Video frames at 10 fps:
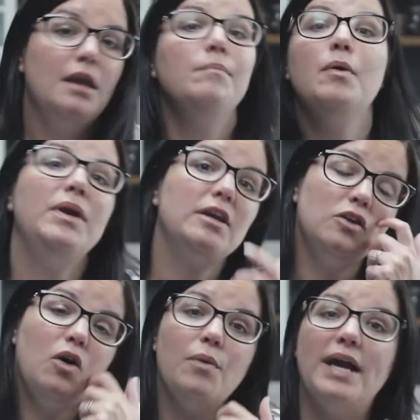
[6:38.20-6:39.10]
but we could
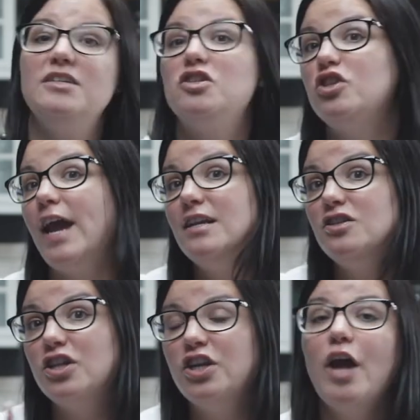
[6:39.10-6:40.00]
always
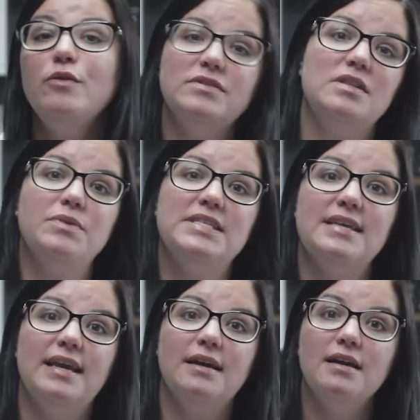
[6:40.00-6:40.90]
change the notes that we sing,